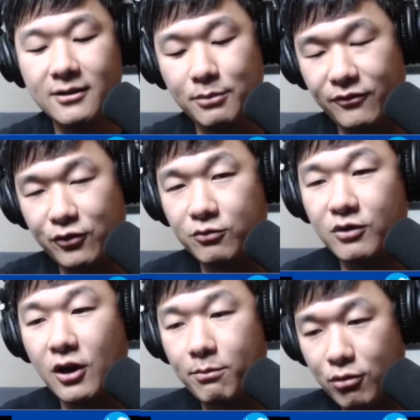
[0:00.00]
But if you
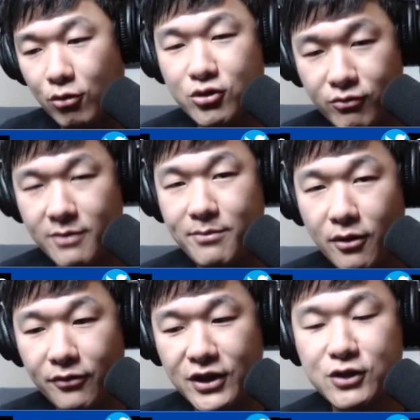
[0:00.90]
approach a
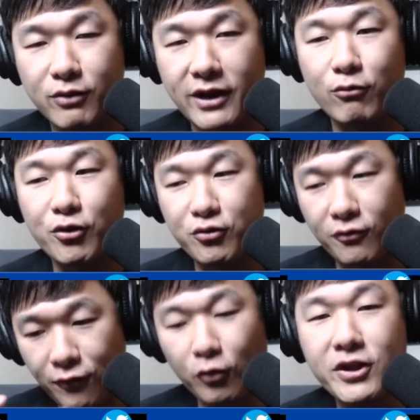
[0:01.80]
rebuild this way where you
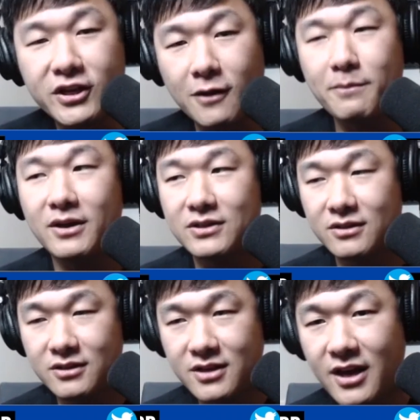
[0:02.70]
fully commit to
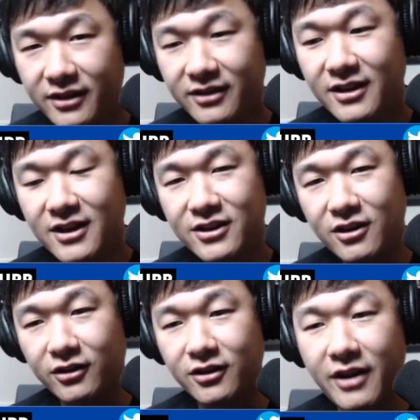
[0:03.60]
the tank, you're
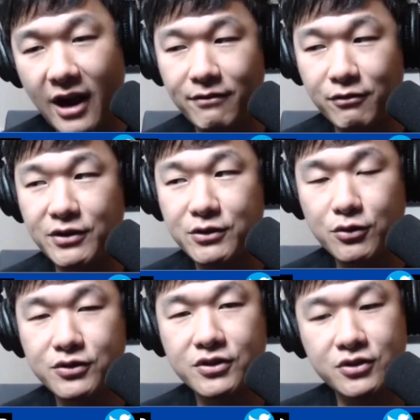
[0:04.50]
going to have the
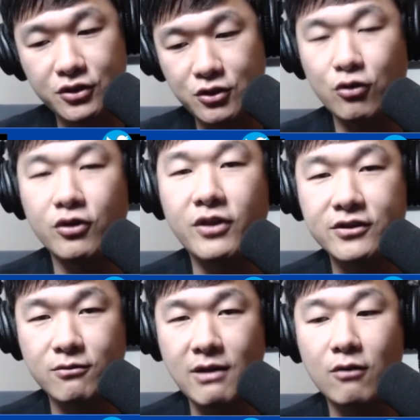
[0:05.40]
resources to turn things
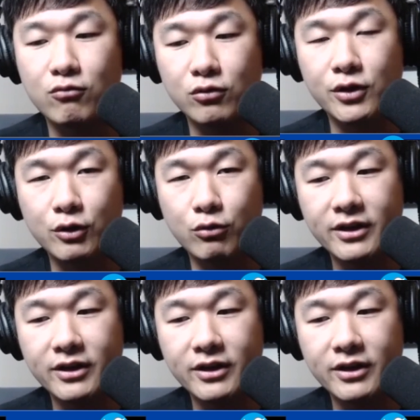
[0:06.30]
around really quick